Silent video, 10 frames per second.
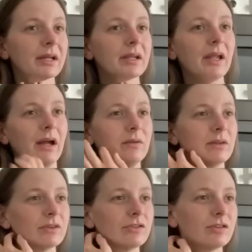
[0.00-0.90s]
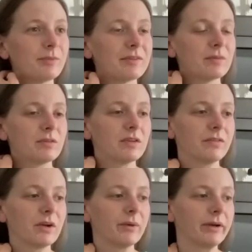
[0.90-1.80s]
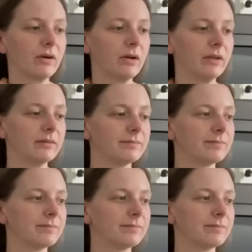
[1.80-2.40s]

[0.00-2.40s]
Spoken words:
yeah, there's just been some stuff going on